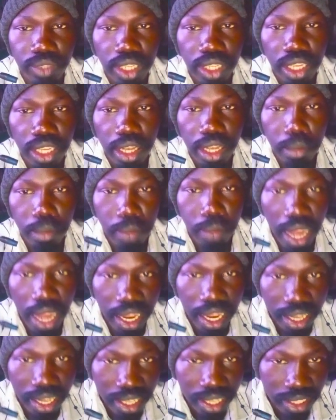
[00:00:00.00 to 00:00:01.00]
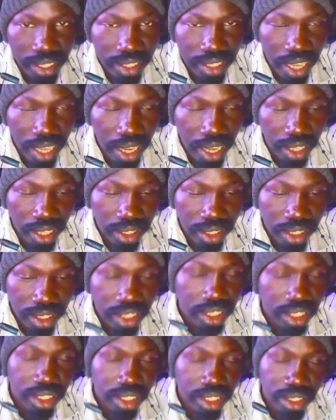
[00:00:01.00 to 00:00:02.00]
Ma Leka Tiang. This
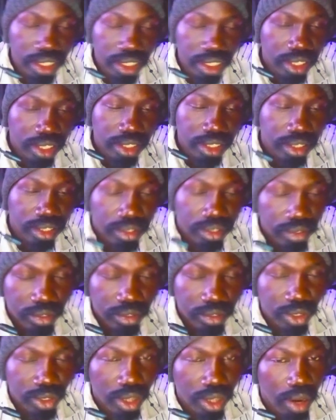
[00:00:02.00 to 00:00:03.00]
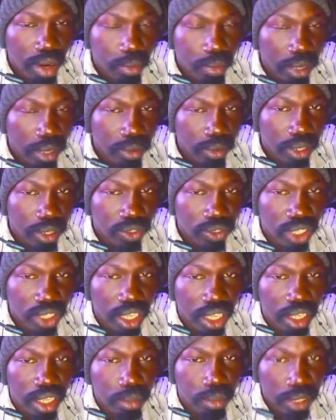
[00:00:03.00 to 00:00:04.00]
is just normal way of saying
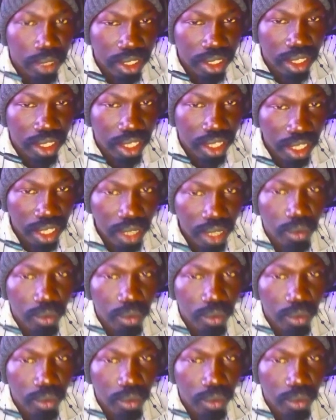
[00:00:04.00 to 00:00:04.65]
it, but the real one